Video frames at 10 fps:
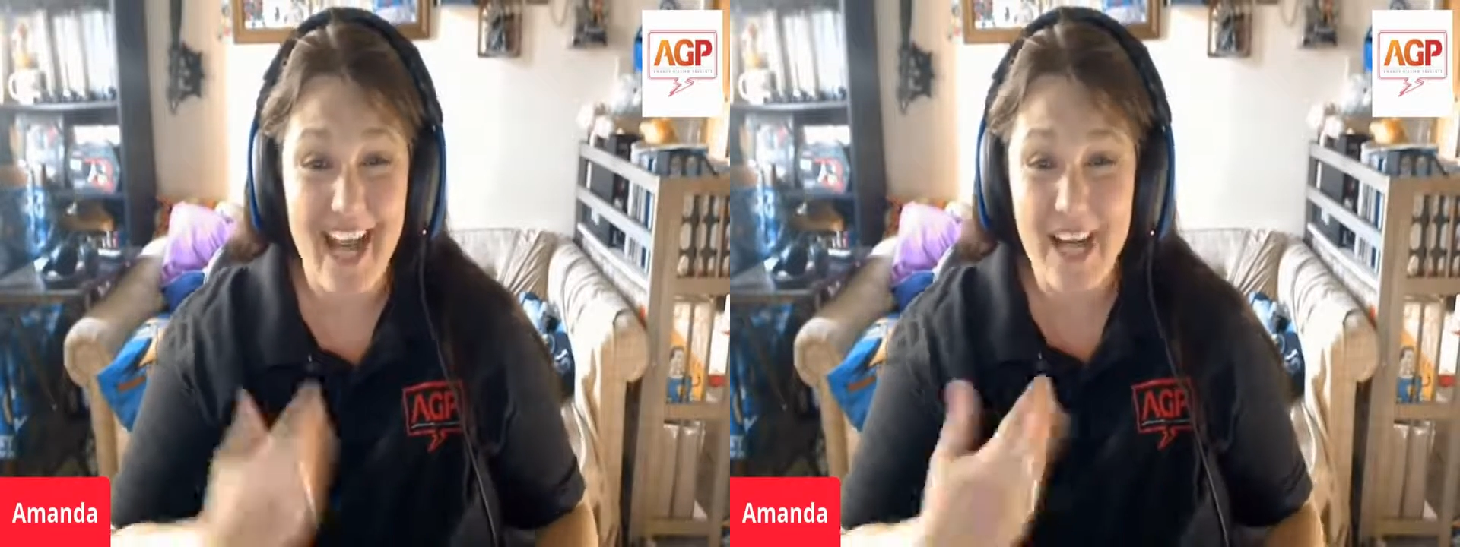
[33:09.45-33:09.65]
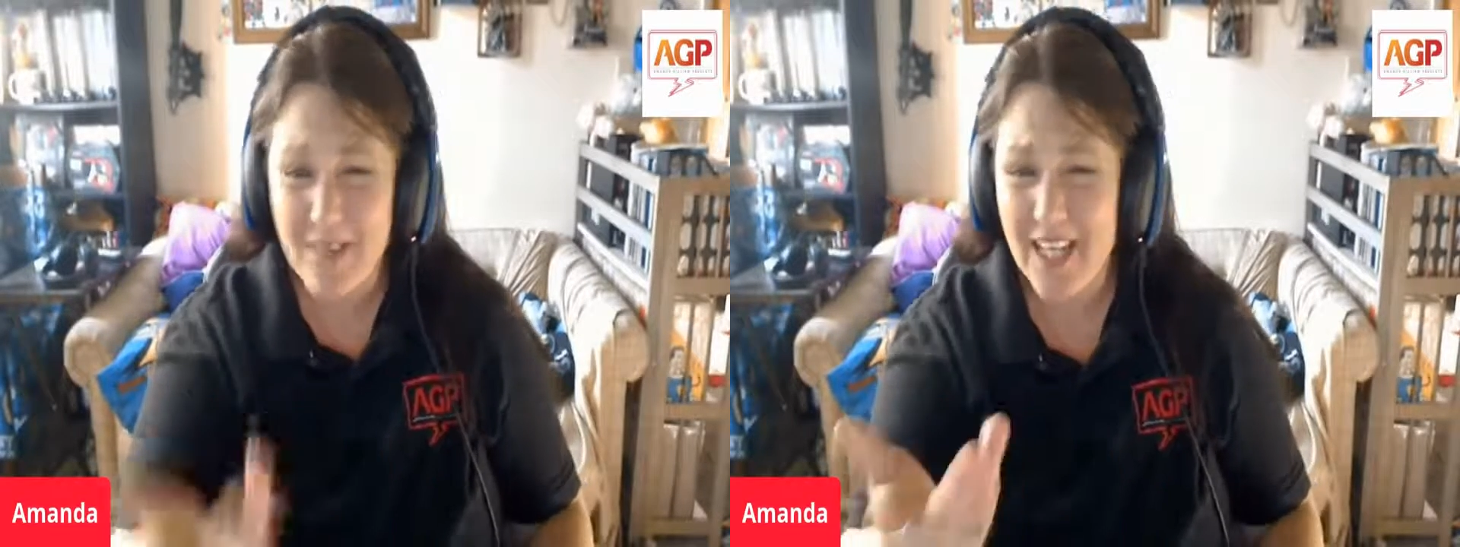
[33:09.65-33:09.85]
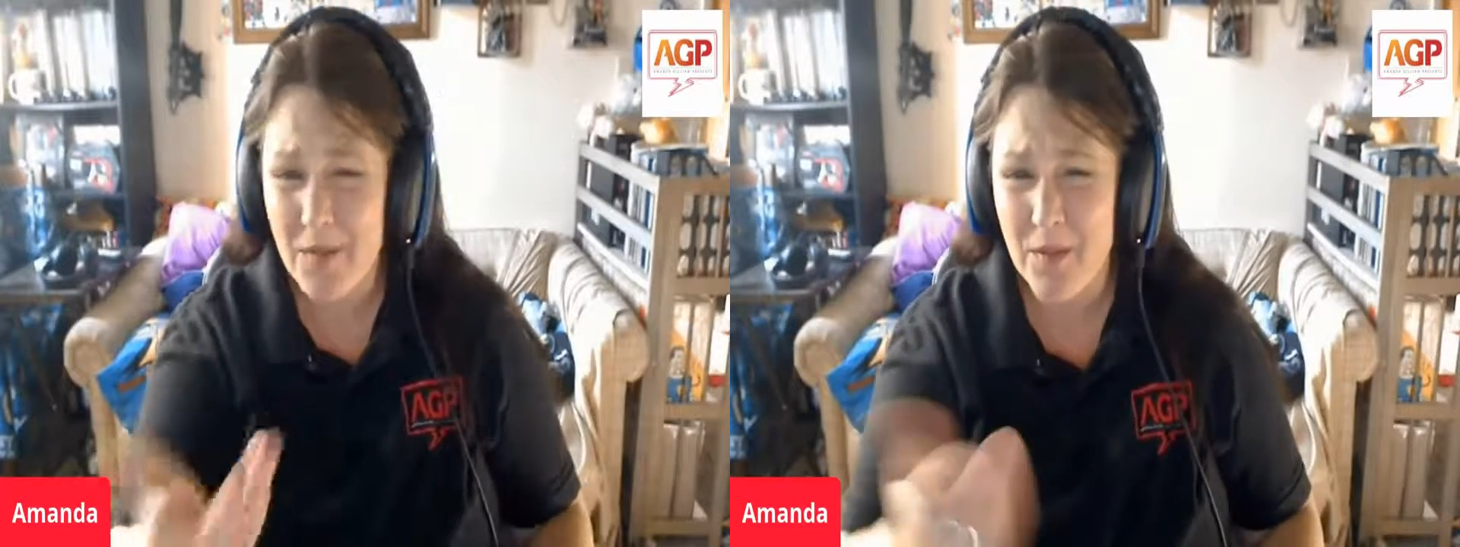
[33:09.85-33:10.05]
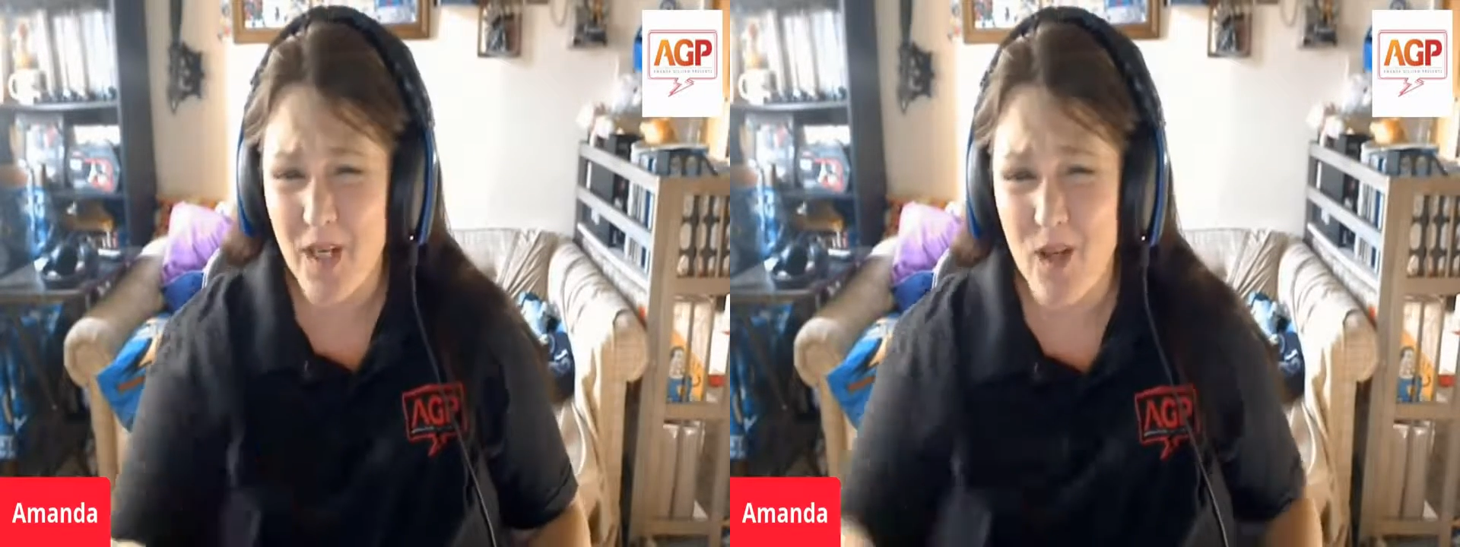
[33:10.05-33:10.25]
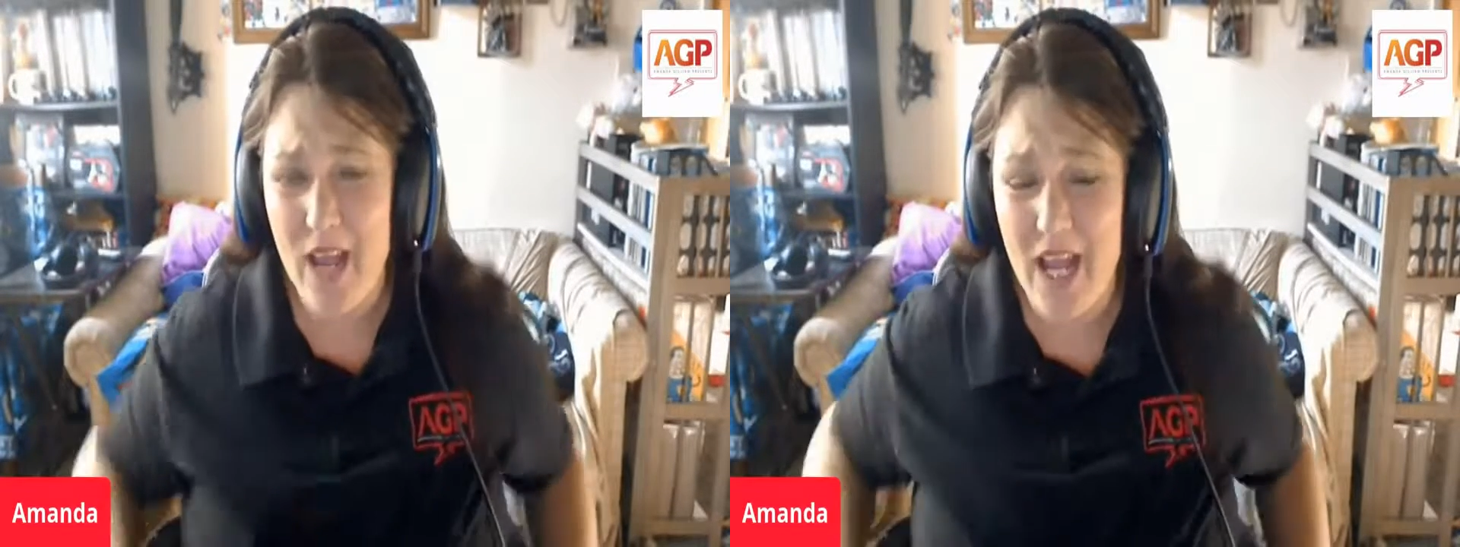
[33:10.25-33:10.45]
and I think I'm
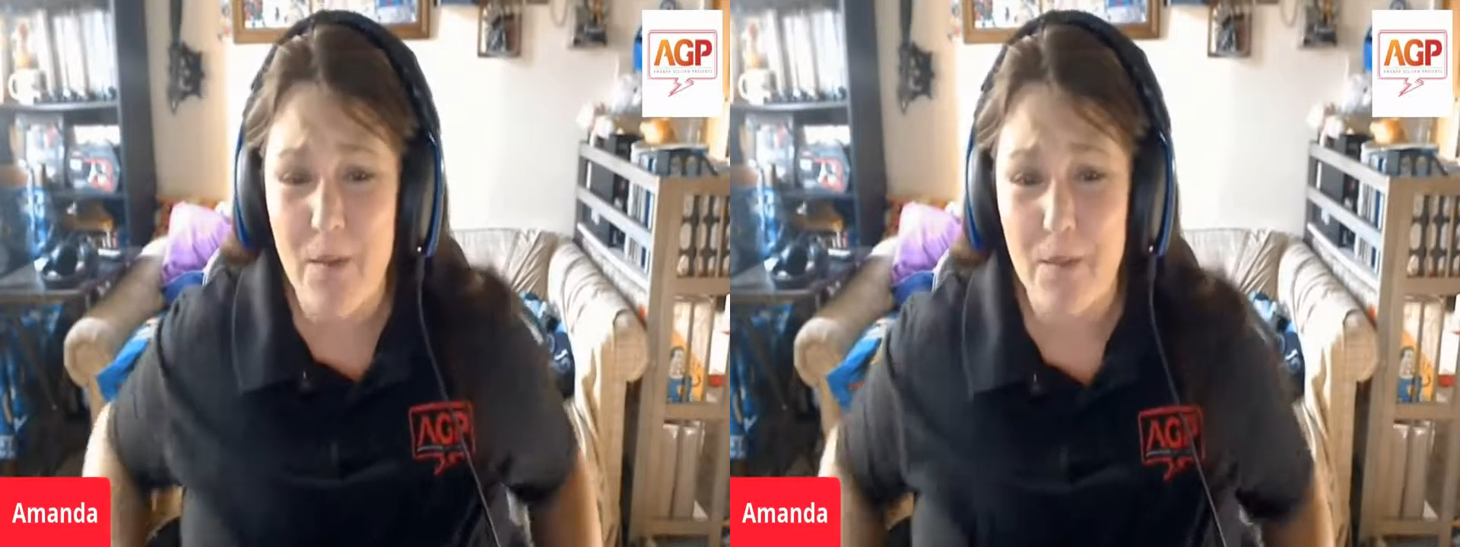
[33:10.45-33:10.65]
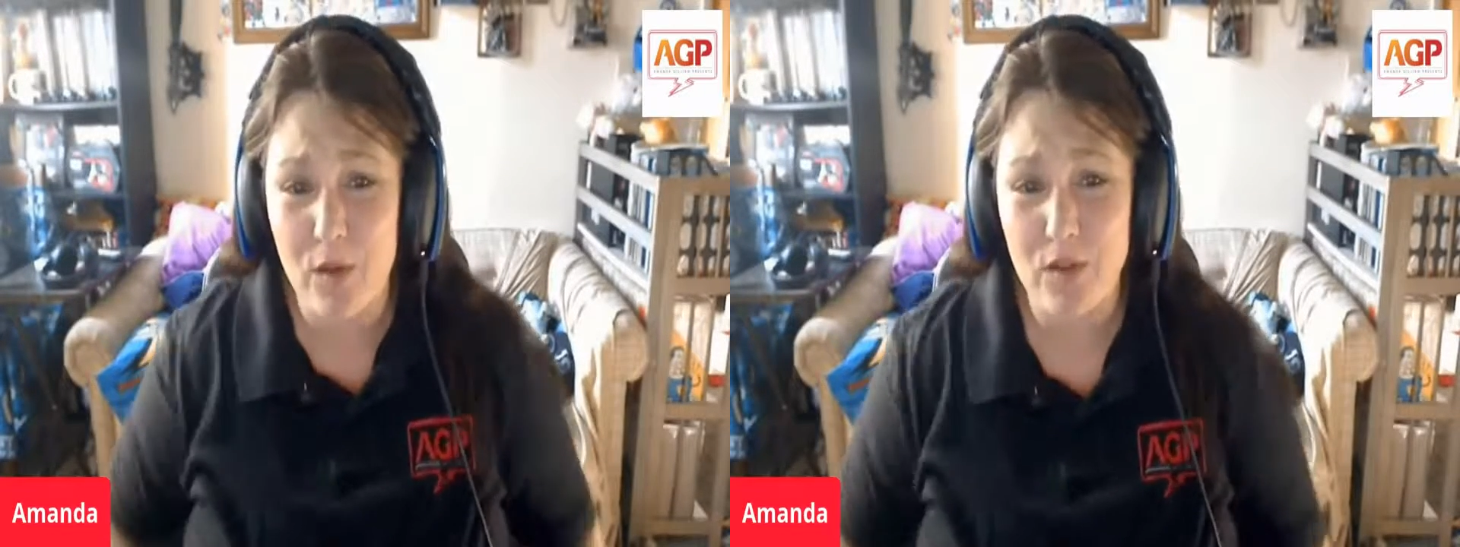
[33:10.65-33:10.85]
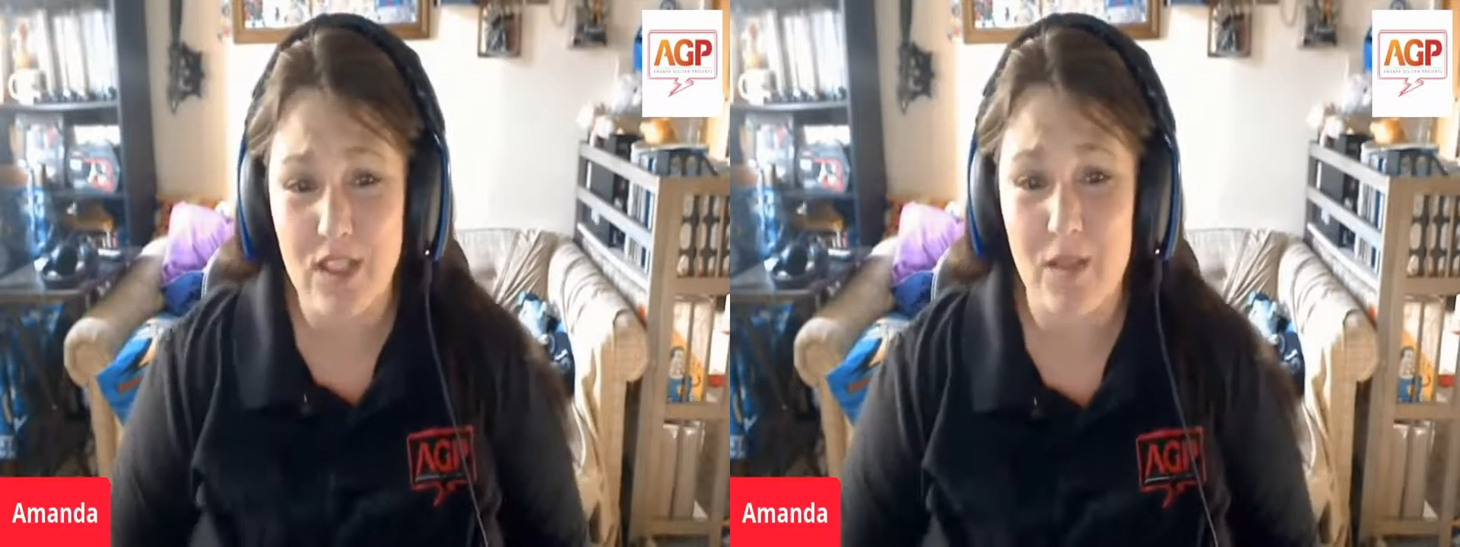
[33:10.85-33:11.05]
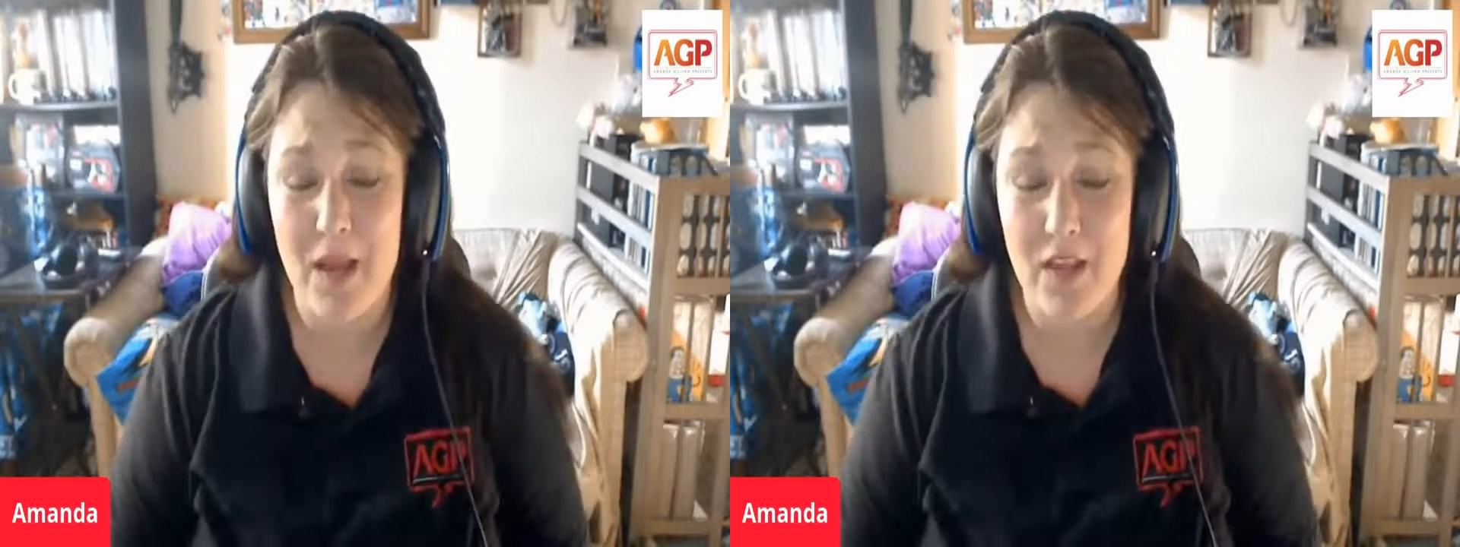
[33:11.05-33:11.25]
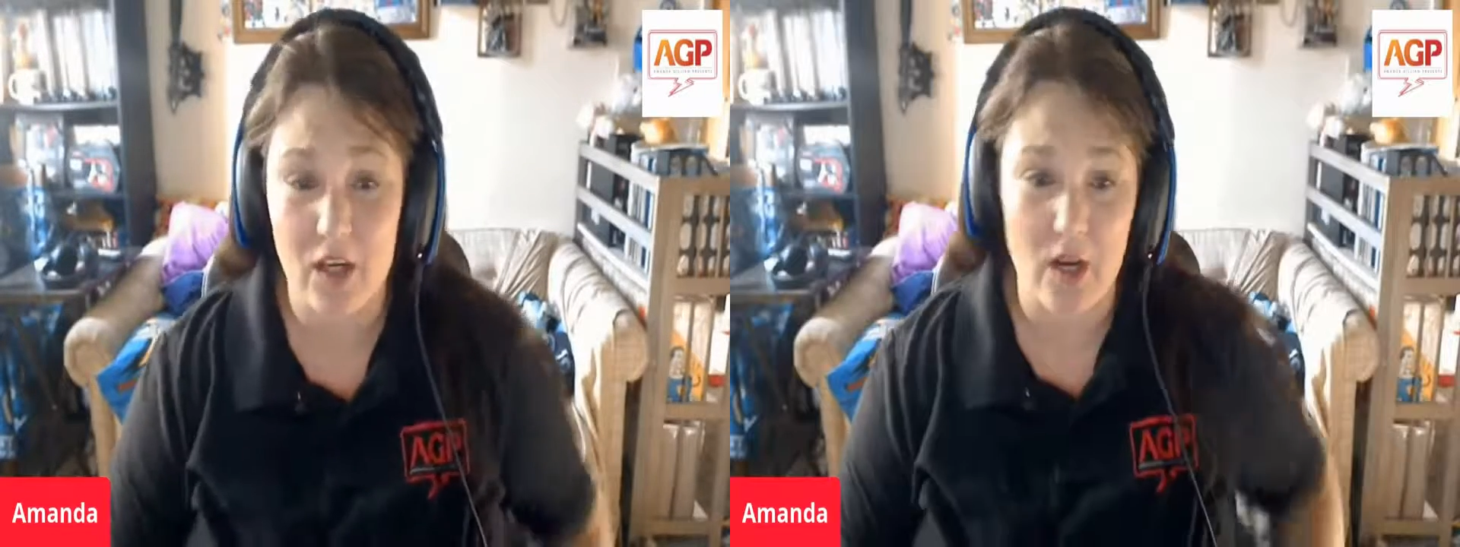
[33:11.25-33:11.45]
going to go ahead and post them
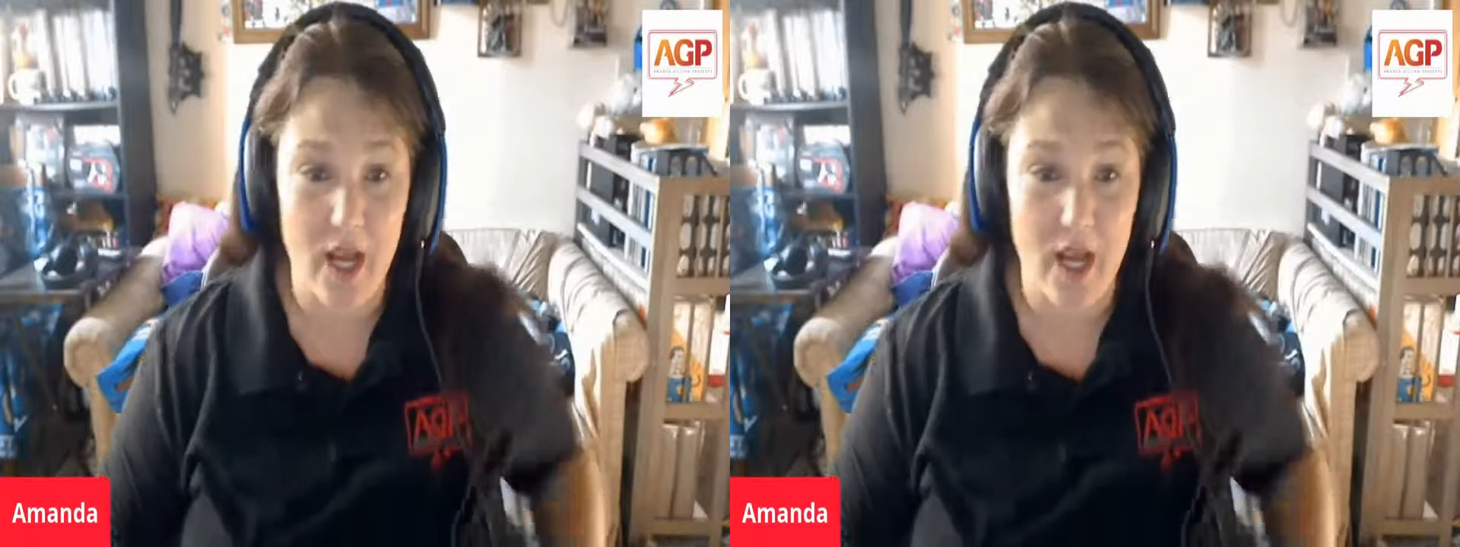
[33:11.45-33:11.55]
out there.